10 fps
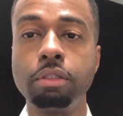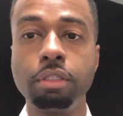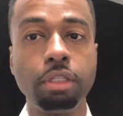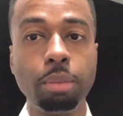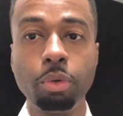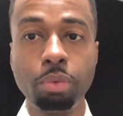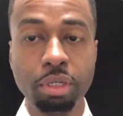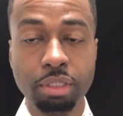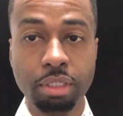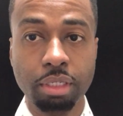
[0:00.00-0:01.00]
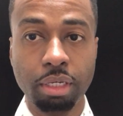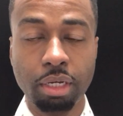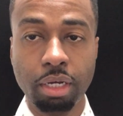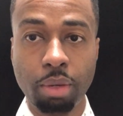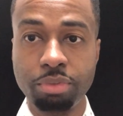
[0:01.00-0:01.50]
the number one,
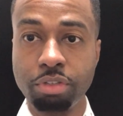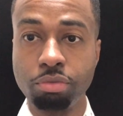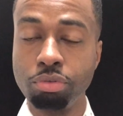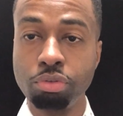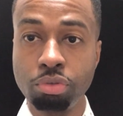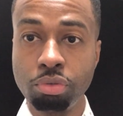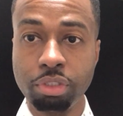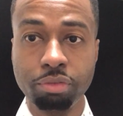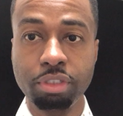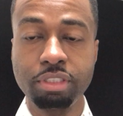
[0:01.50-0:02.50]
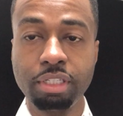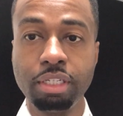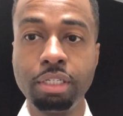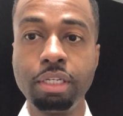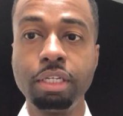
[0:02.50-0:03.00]
I would say, rule in real
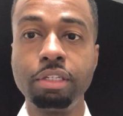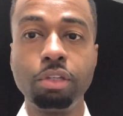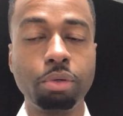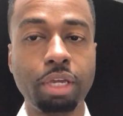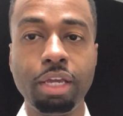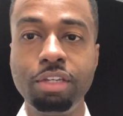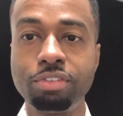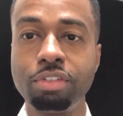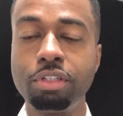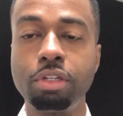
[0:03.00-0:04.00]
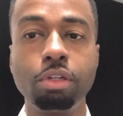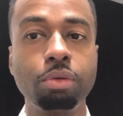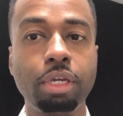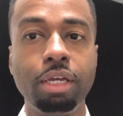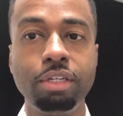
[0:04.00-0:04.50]
estate: location,
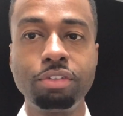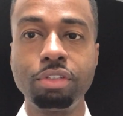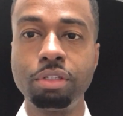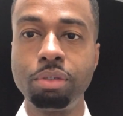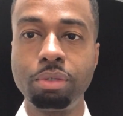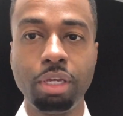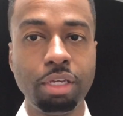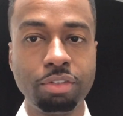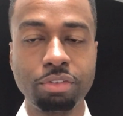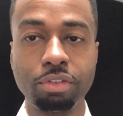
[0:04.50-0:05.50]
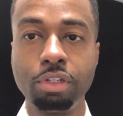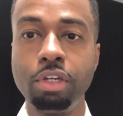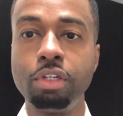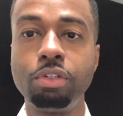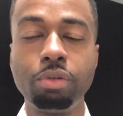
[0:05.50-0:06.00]
location, location.
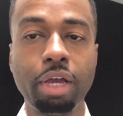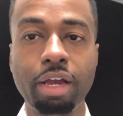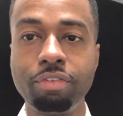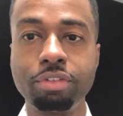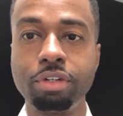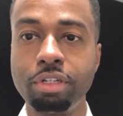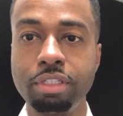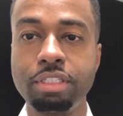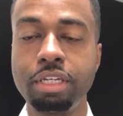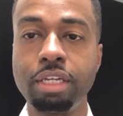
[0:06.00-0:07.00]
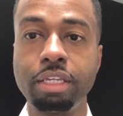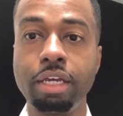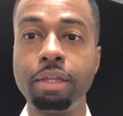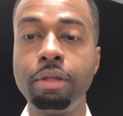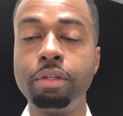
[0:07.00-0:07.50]
You have to understand
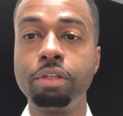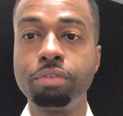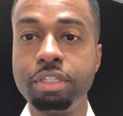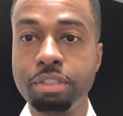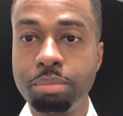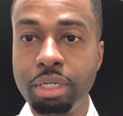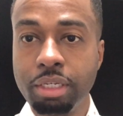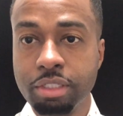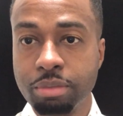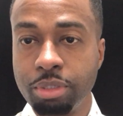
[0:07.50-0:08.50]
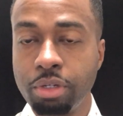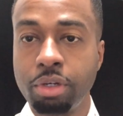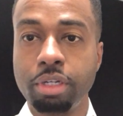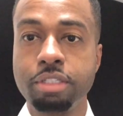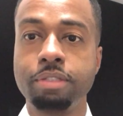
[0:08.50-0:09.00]
that. The reason being is
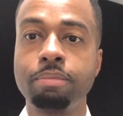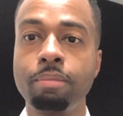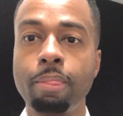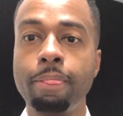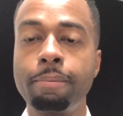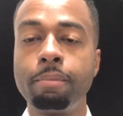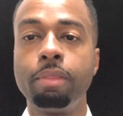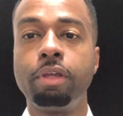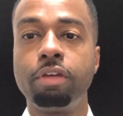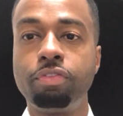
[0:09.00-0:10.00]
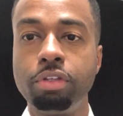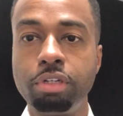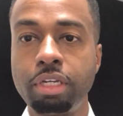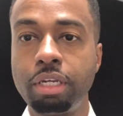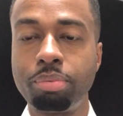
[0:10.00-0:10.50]
because if you're
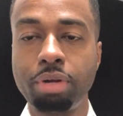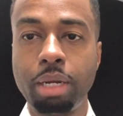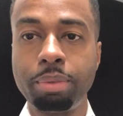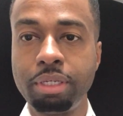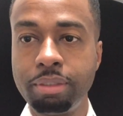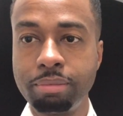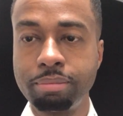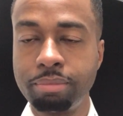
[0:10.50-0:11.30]
looking at a property,